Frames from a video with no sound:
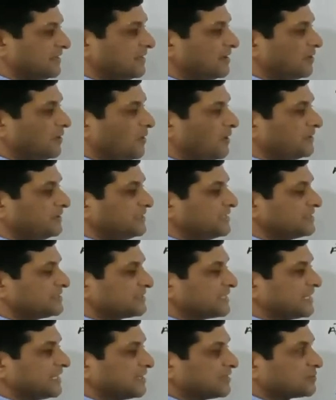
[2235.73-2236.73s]
On this
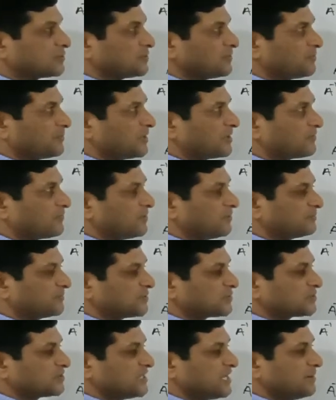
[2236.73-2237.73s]
side also perform the
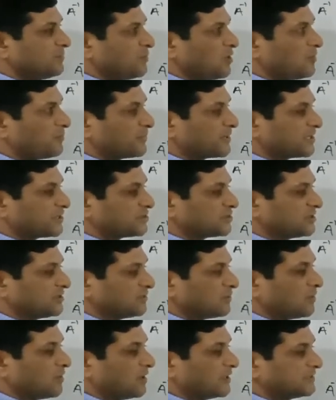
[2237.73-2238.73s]
same operation
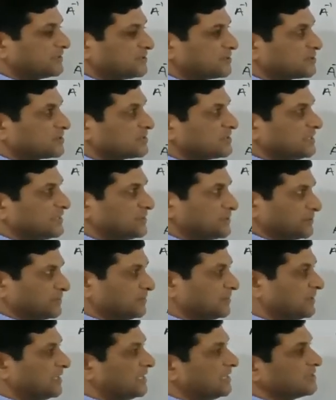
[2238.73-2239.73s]
on C2.
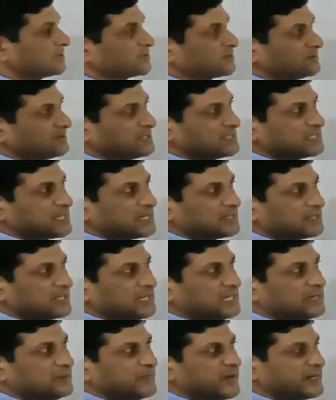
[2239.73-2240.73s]
So these are the
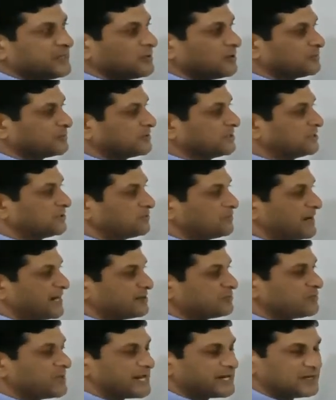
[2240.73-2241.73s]
element of C2 and
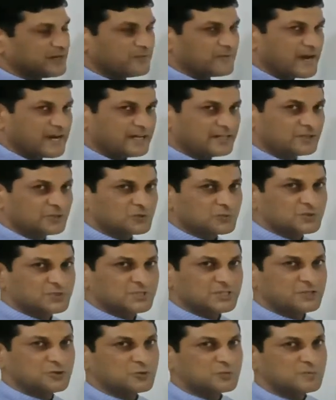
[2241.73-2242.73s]
we are dividing to
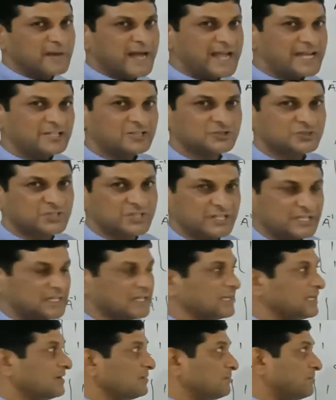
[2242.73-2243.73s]
C2 by 3.
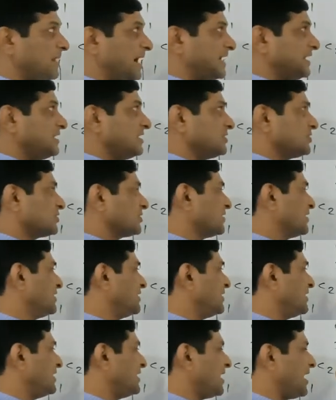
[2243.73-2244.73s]
Minus
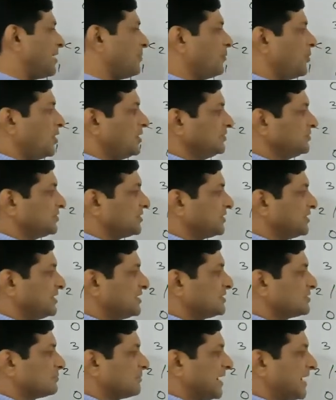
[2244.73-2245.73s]
30 upon 3
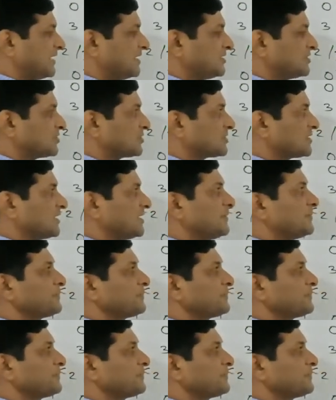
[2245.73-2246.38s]
is minus 10.